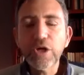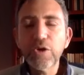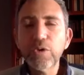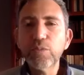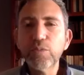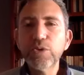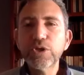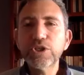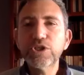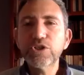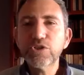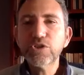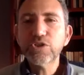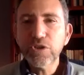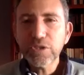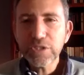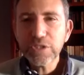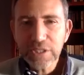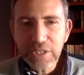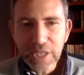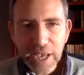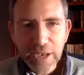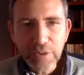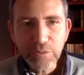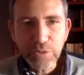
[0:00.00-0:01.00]
which is not to
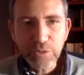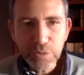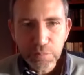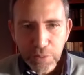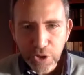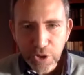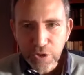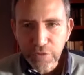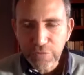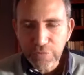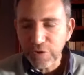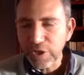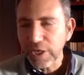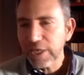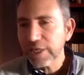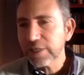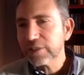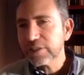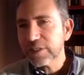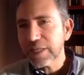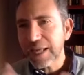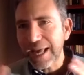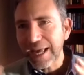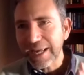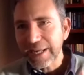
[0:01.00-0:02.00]
say it was
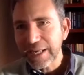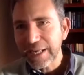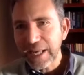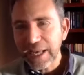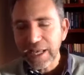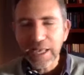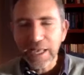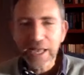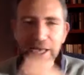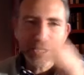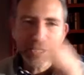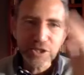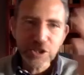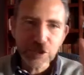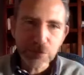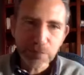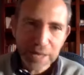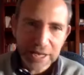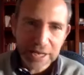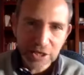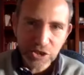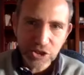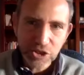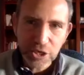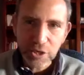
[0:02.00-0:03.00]
perfect, aka
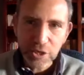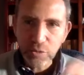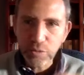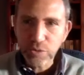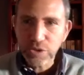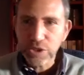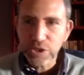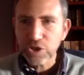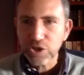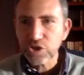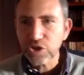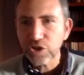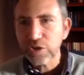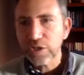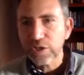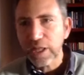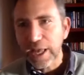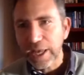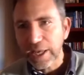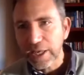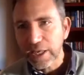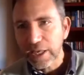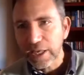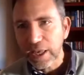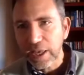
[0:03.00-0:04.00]
Spanish Inquisition,
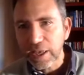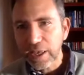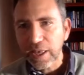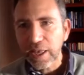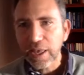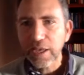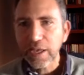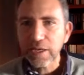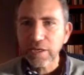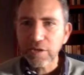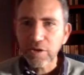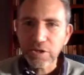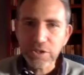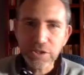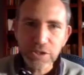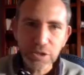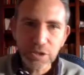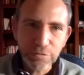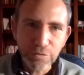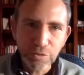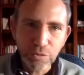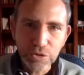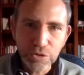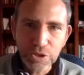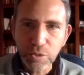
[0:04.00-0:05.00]
aka
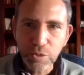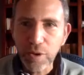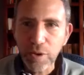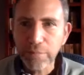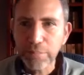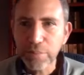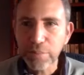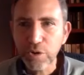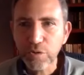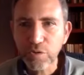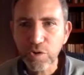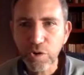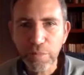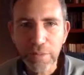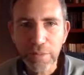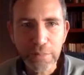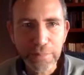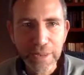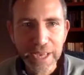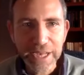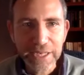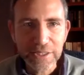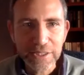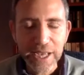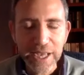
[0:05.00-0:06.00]
1941 pogrom in
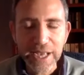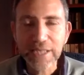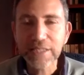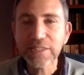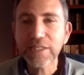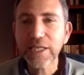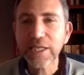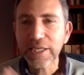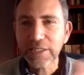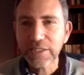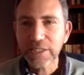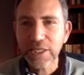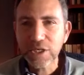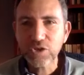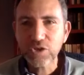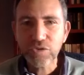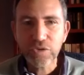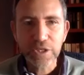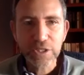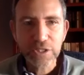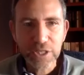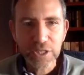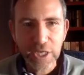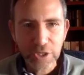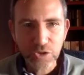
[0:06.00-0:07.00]
Baghdad, etc.,
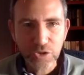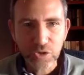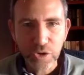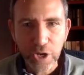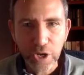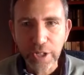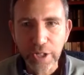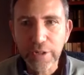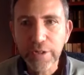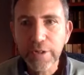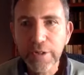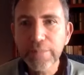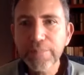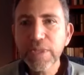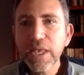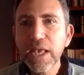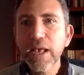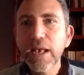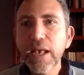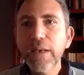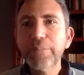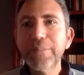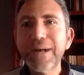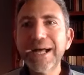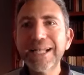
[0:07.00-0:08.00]
etc.
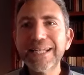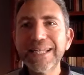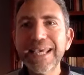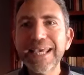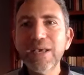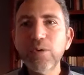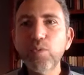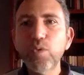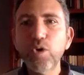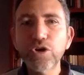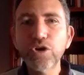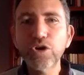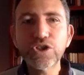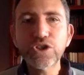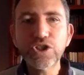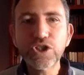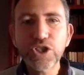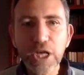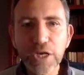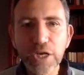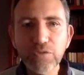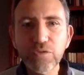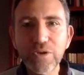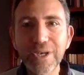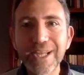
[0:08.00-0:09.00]
But it was
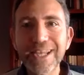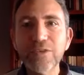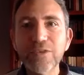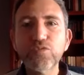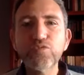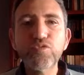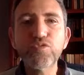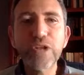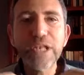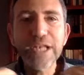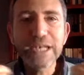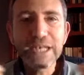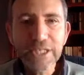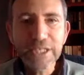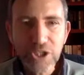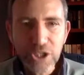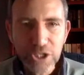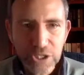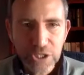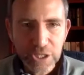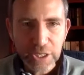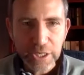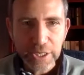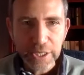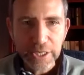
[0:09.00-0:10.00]
generally,
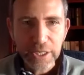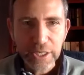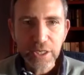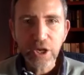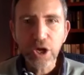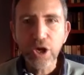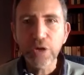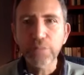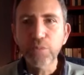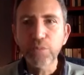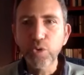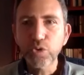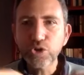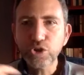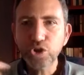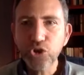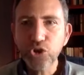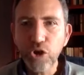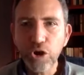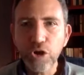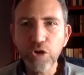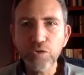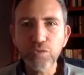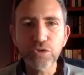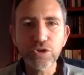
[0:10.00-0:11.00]
religiously, a more
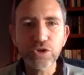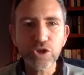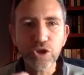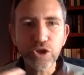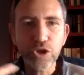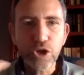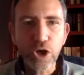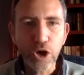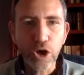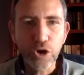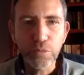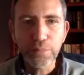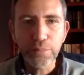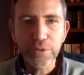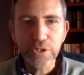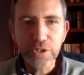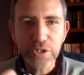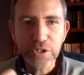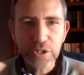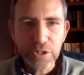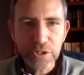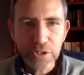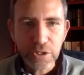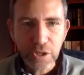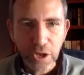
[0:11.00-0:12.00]
tolerant and open
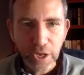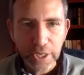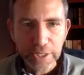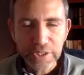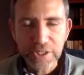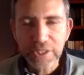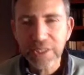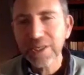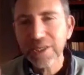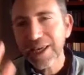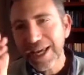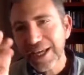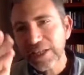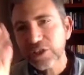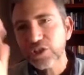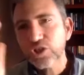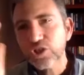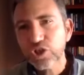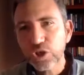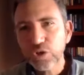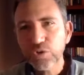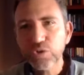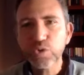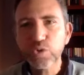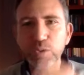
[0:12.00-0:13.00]
society. Yes,
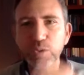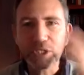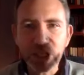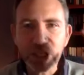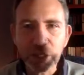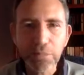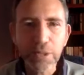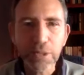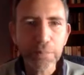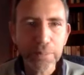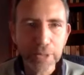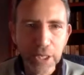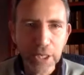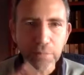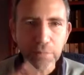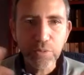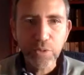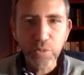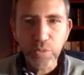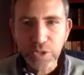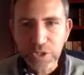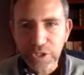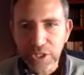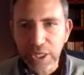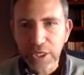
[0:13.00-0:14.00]
Jews were dhimmi people
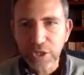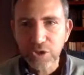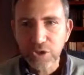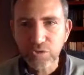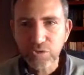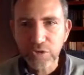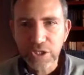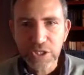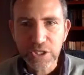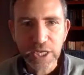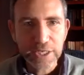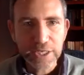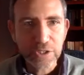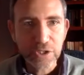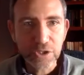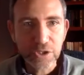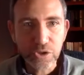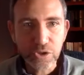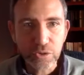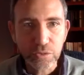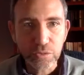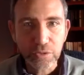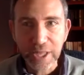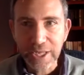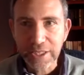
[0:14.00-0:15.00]
with secondary status
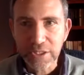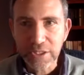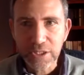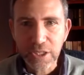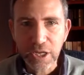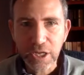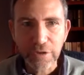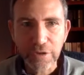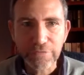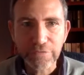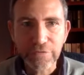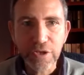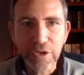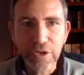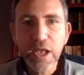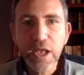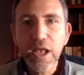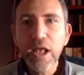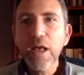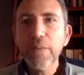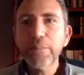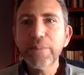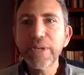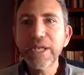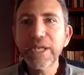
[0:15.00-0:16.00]
and all that stuff,
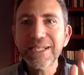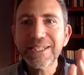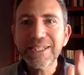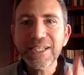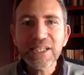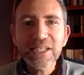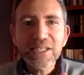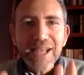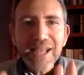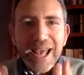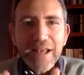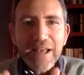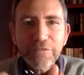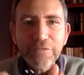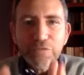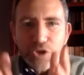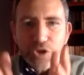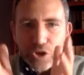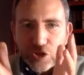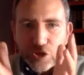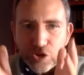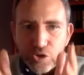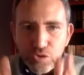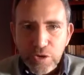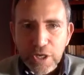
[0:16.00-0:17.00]
but it didn't have the
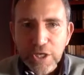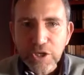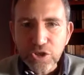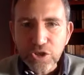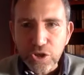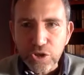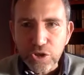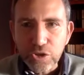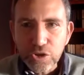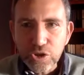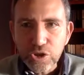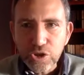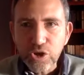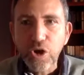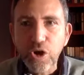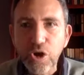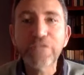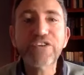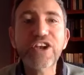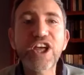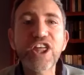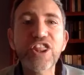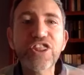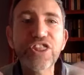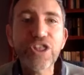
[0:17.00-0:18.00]
strictures
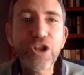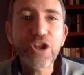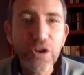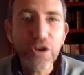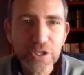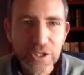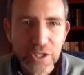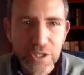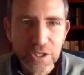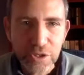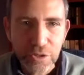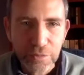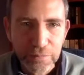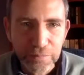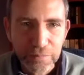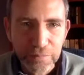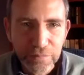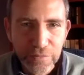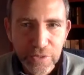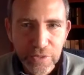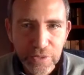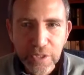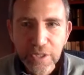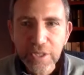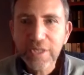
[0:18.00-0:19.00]
of Catholicism.
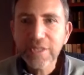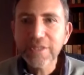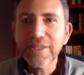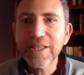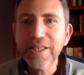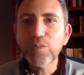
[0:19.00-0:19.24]
There